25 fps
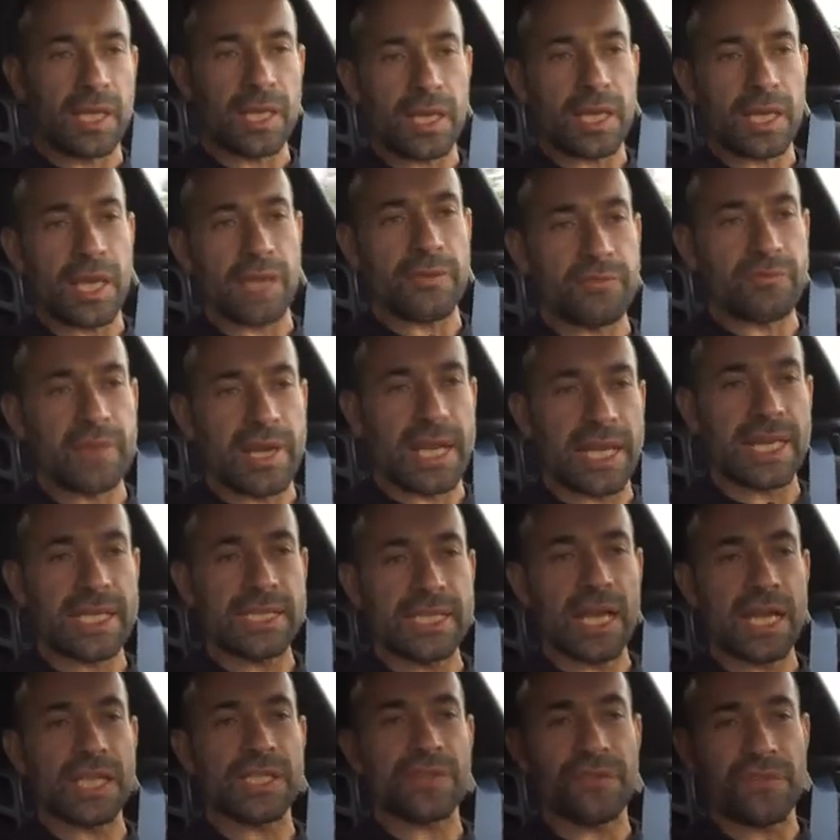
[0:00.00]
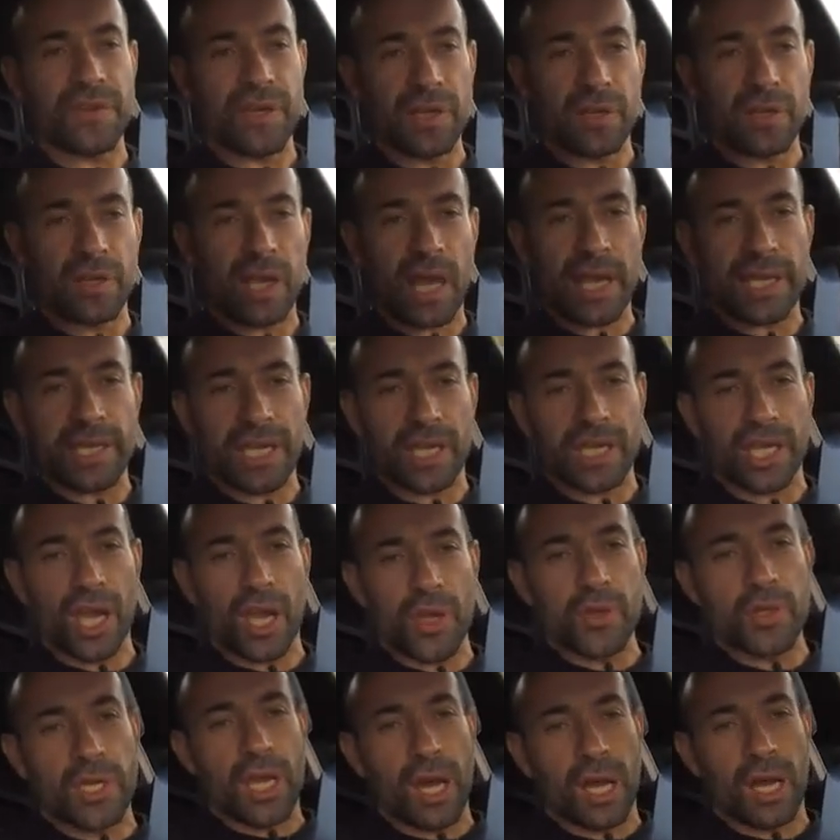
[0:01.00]
It really does feel like a
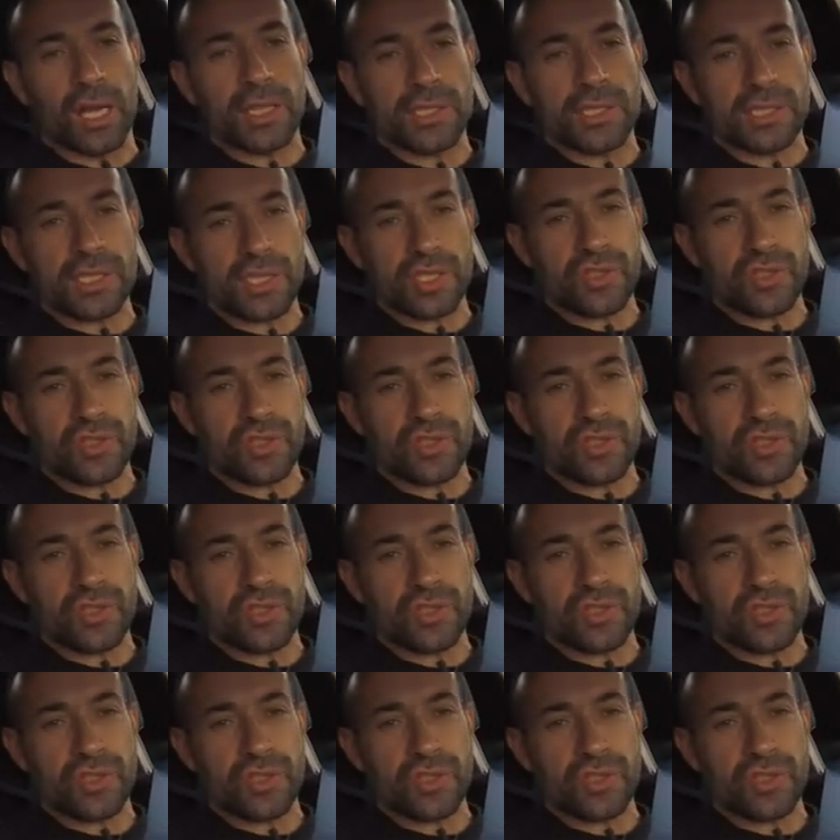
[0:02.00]
go-kart to